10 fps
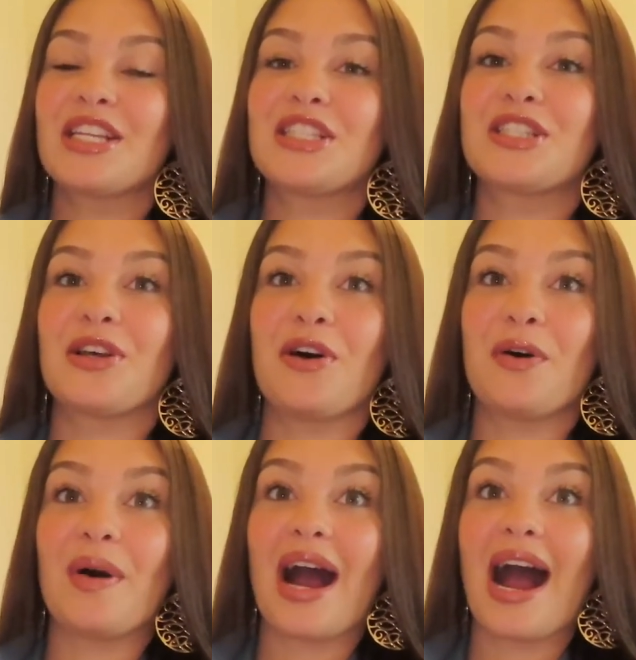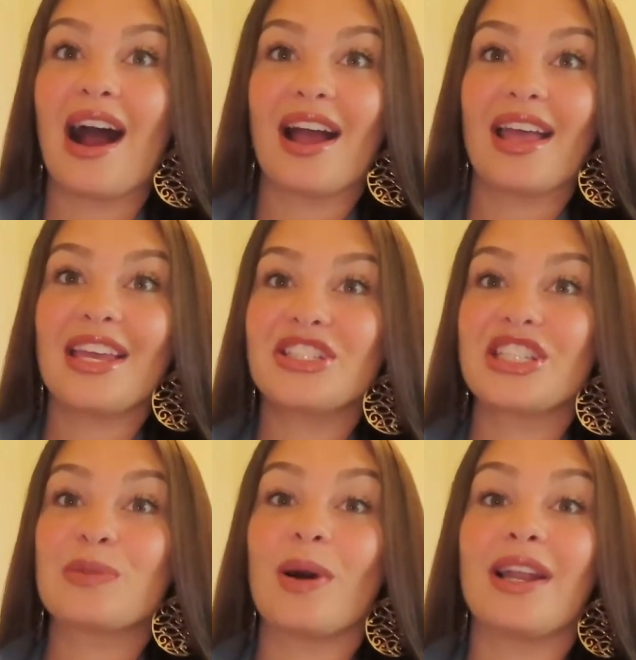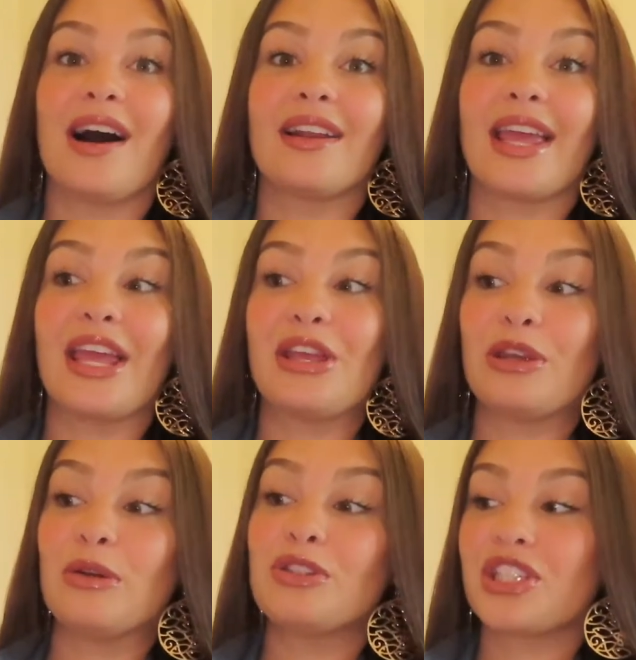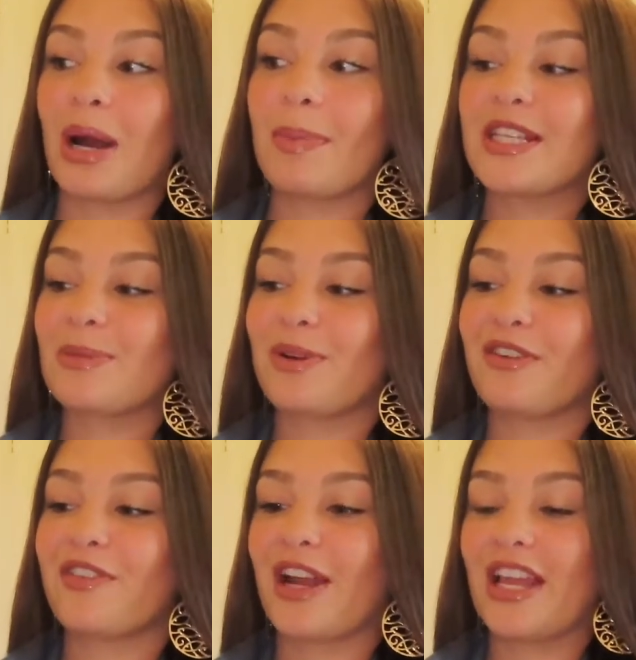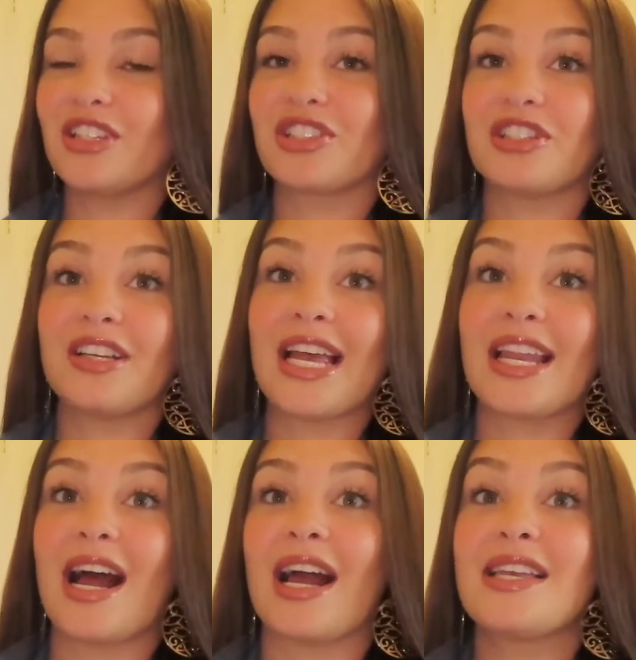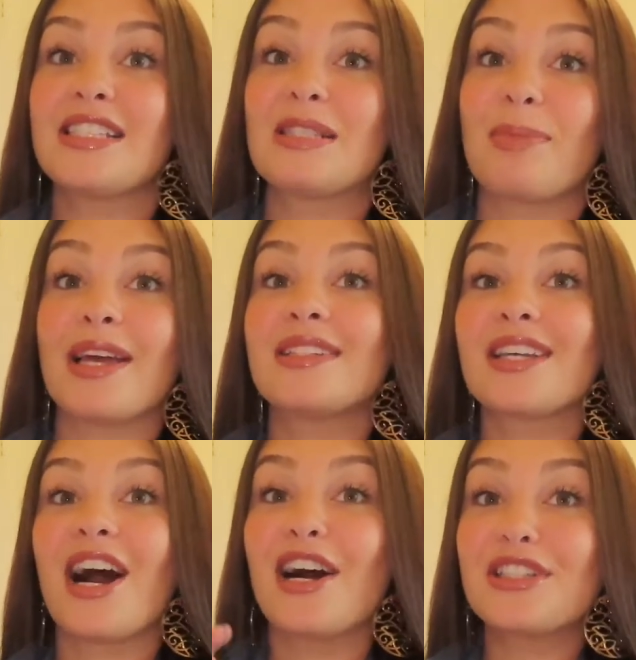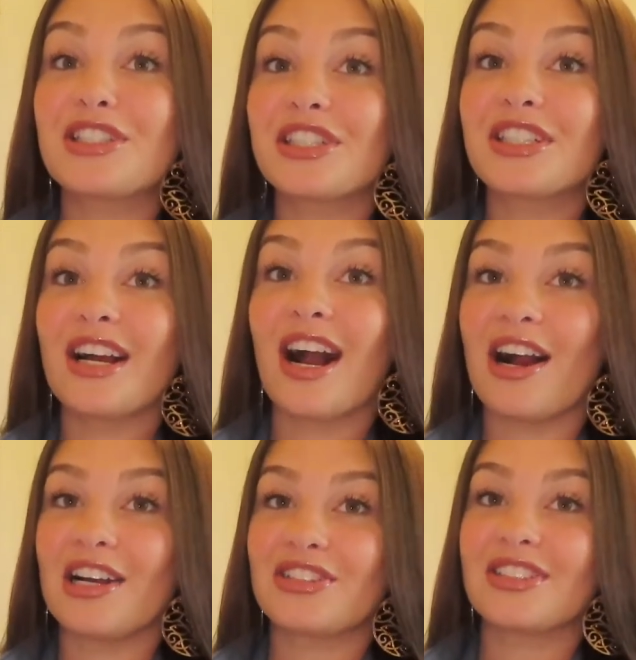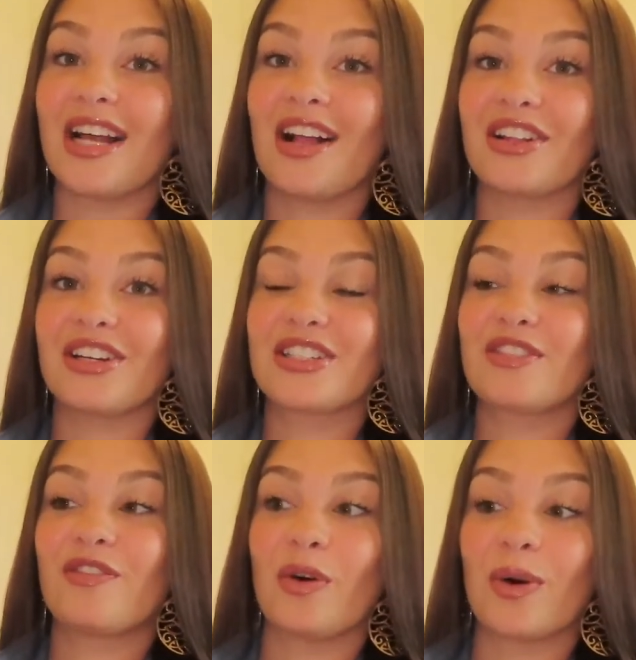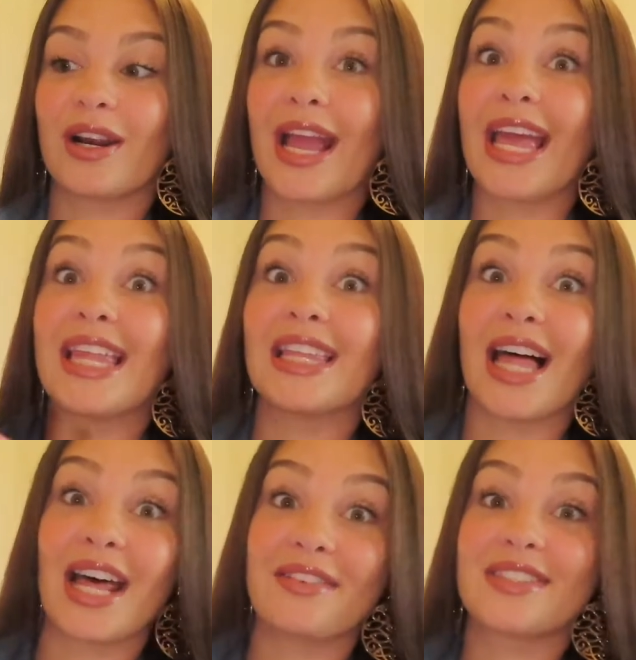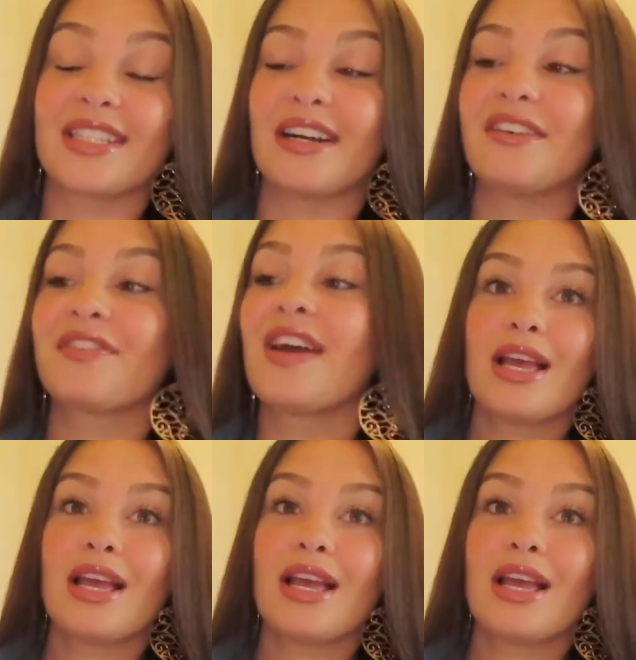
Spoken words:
So I just went on a huge shopping spree for Angel and I spent under $100 for a lot of stuff.